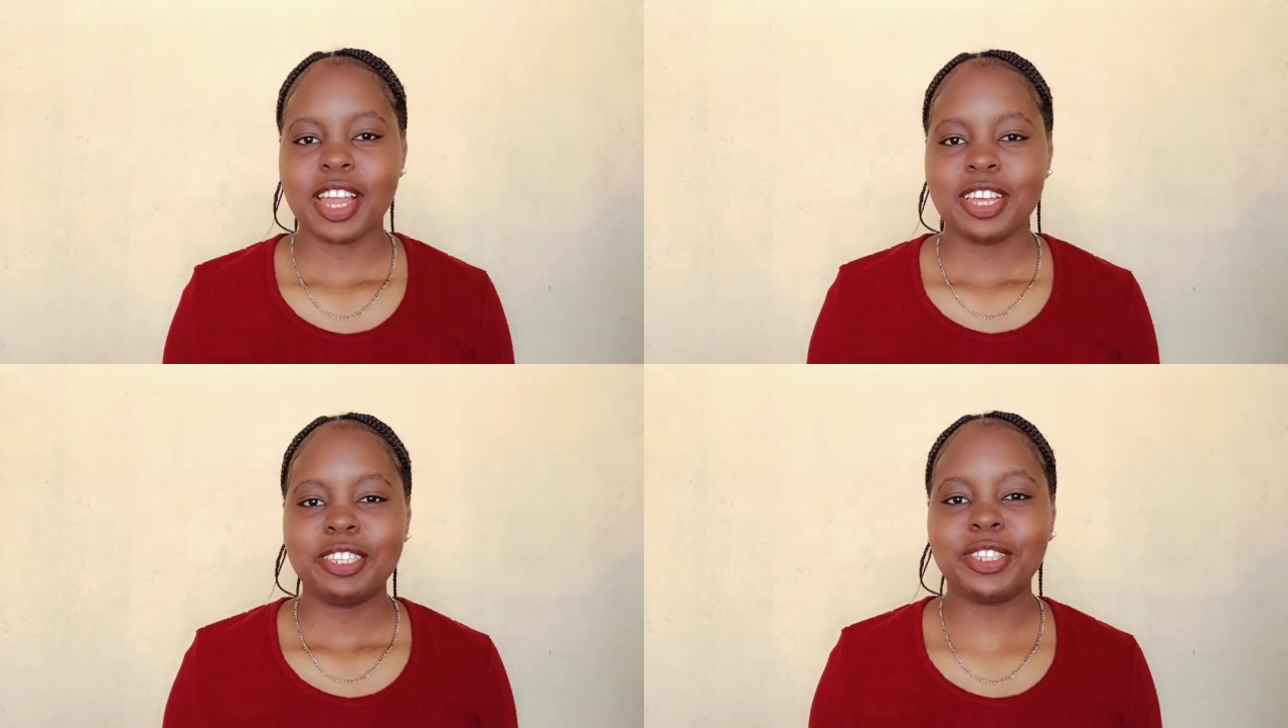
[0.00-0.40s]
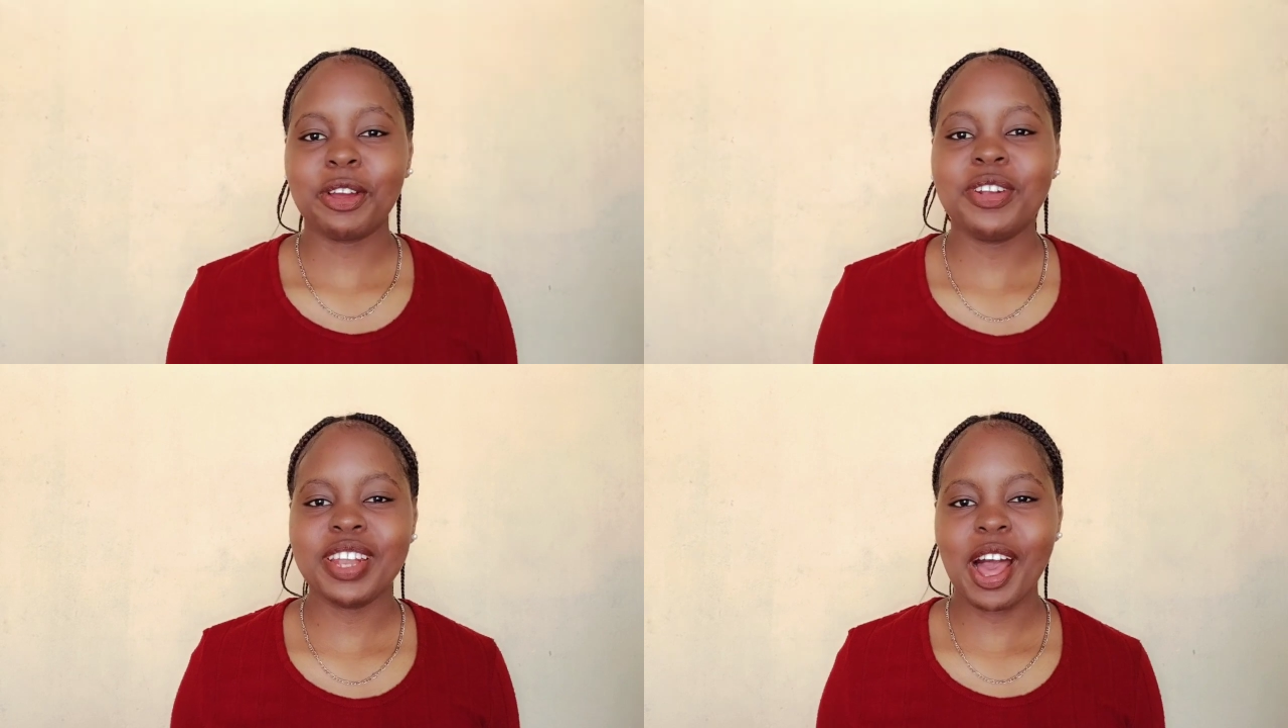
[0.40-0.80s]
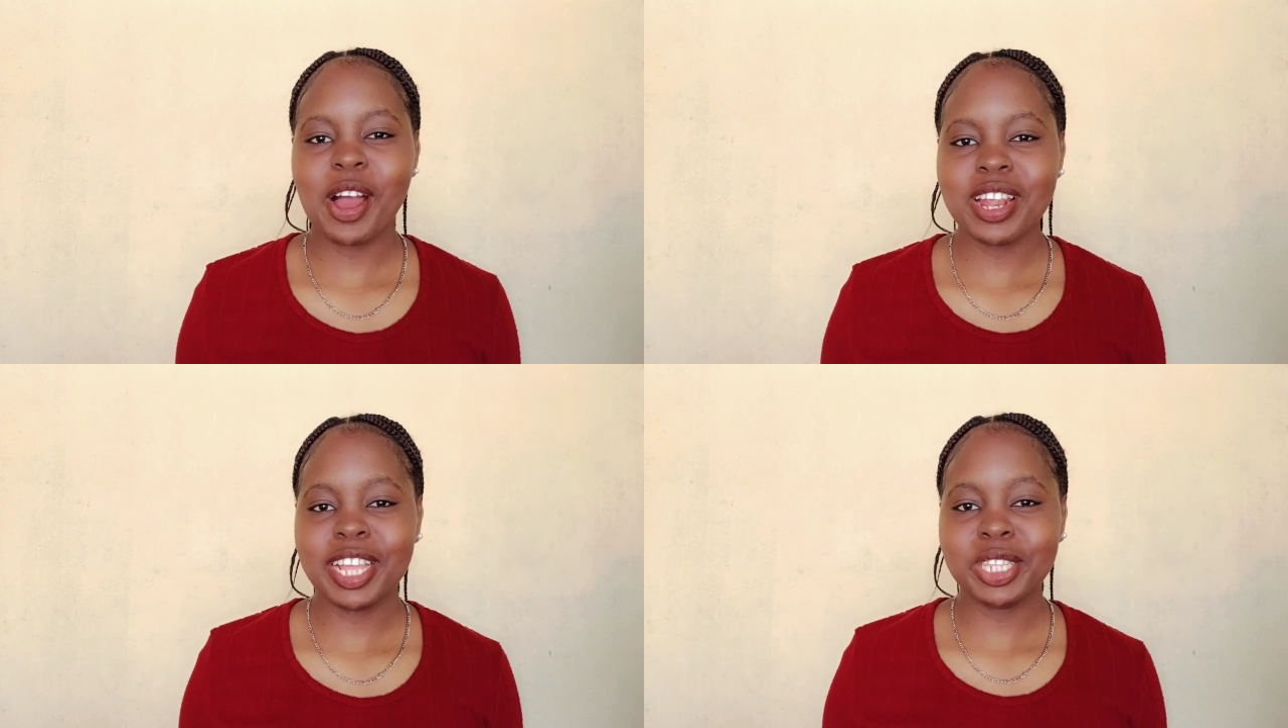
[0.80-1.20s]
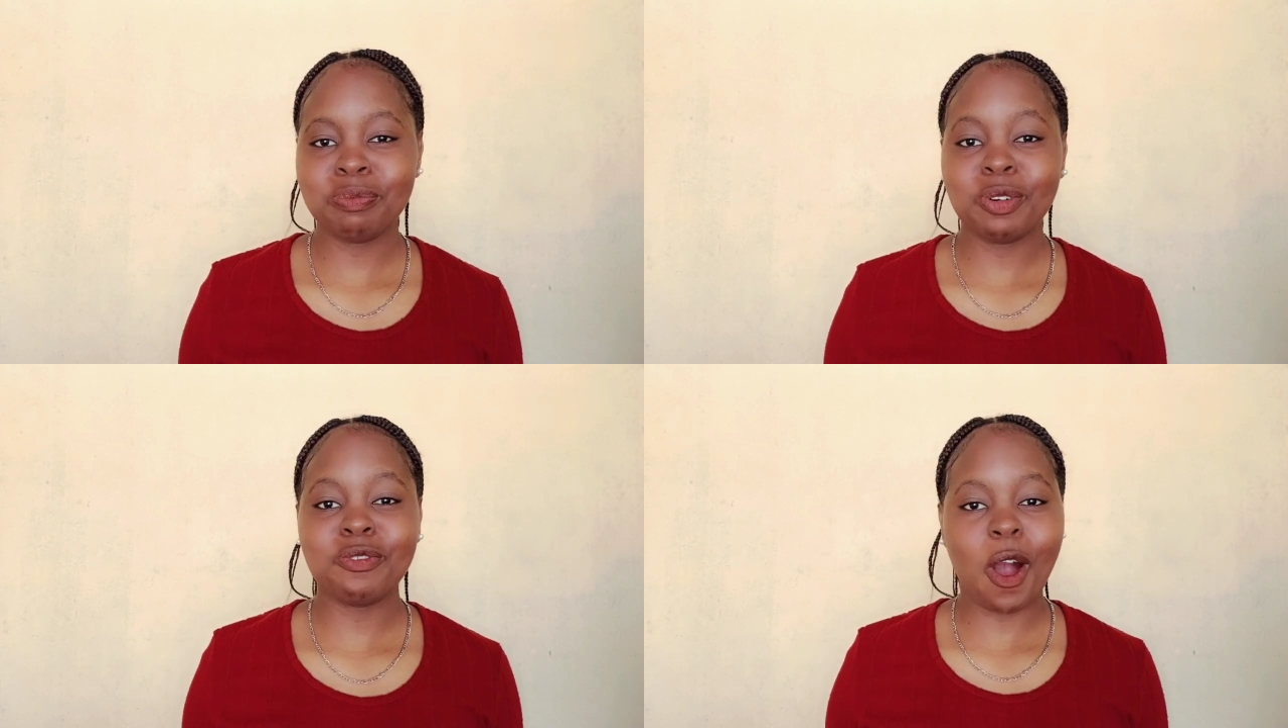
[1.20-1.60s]
So now let's
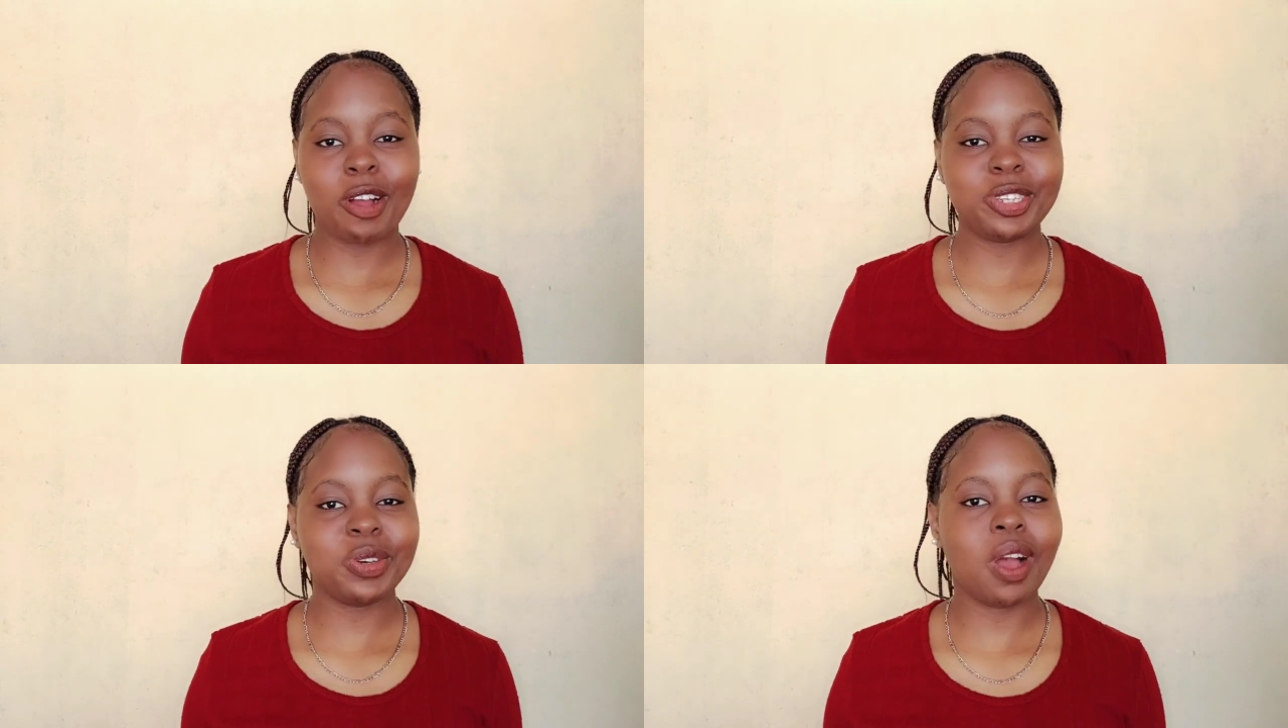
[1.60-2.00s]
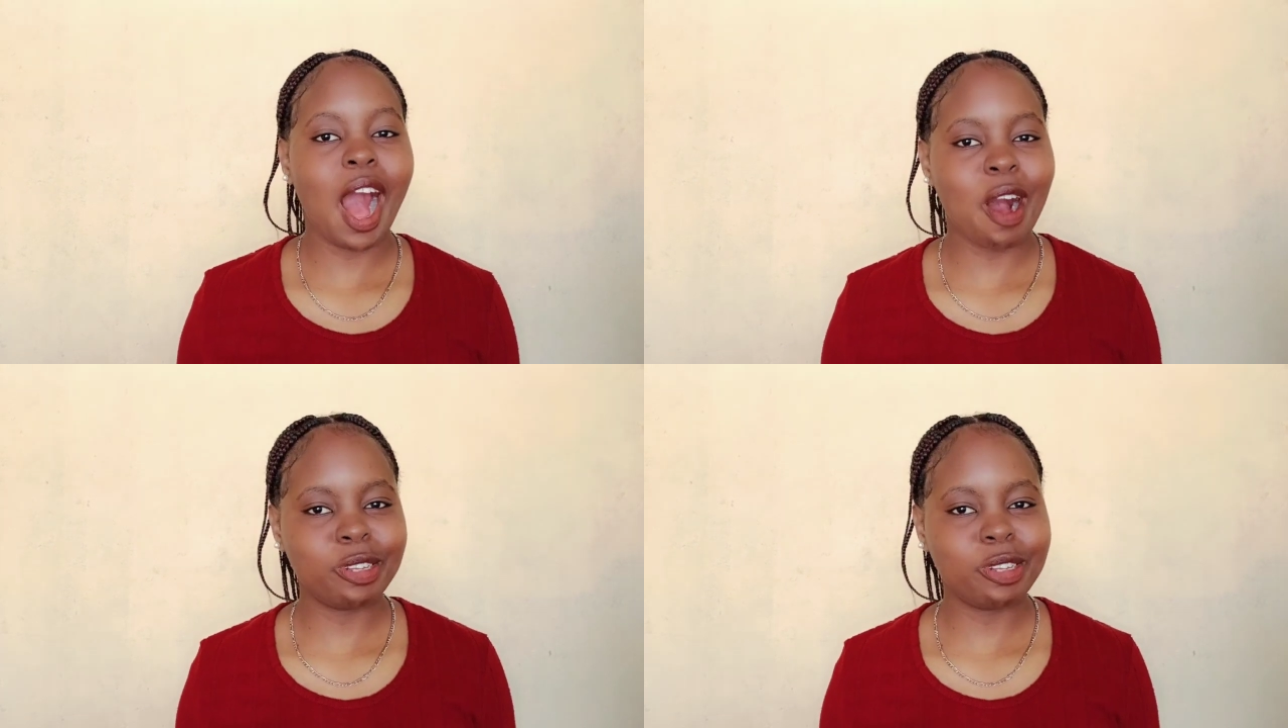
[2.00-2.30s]
move on to how